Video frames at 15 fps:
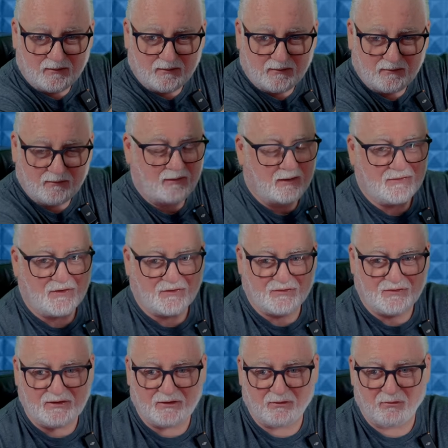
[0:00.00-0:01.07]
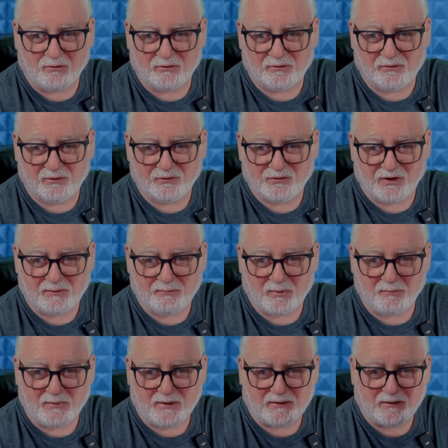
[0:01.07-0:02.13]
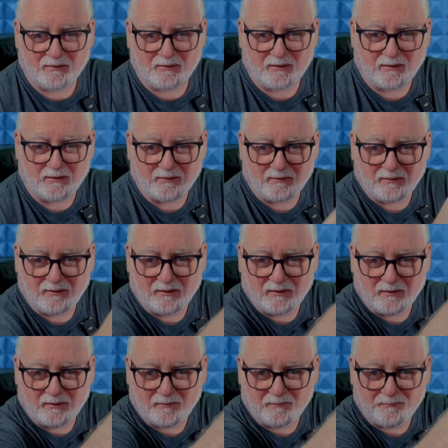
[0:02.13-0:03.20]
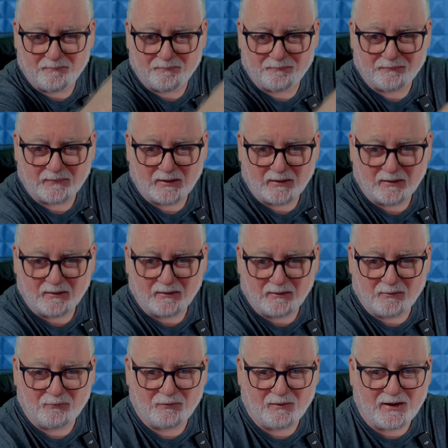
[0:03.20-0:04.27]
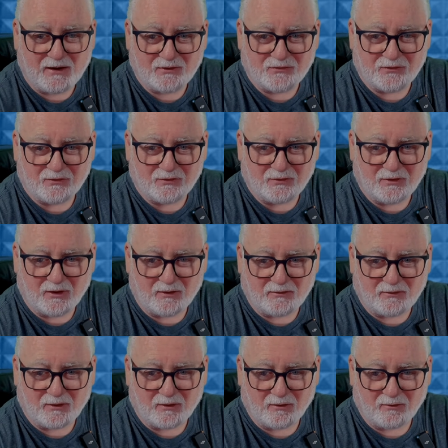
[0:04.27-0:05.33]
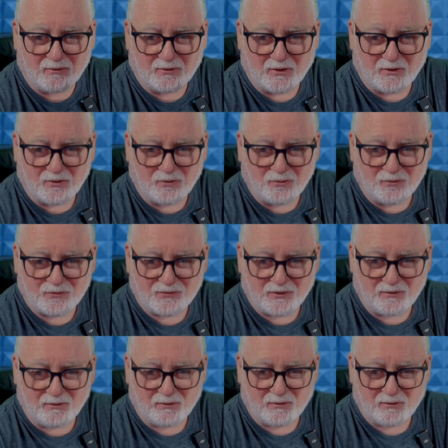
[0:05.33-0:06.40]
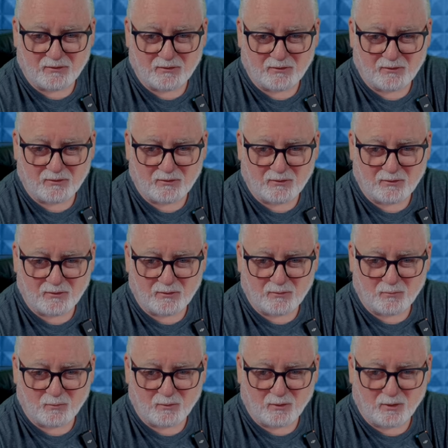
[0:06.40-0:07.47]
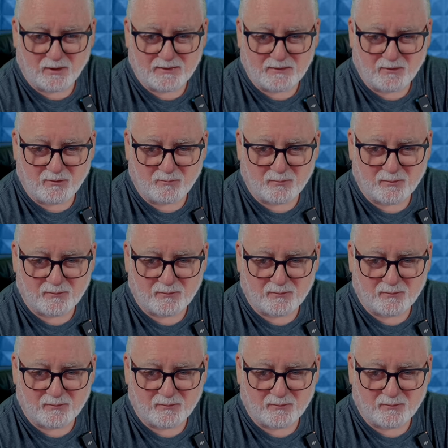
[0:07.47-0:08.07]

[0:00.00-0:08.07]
and that's a C chord shape I'm making there, the frets you're using will light up.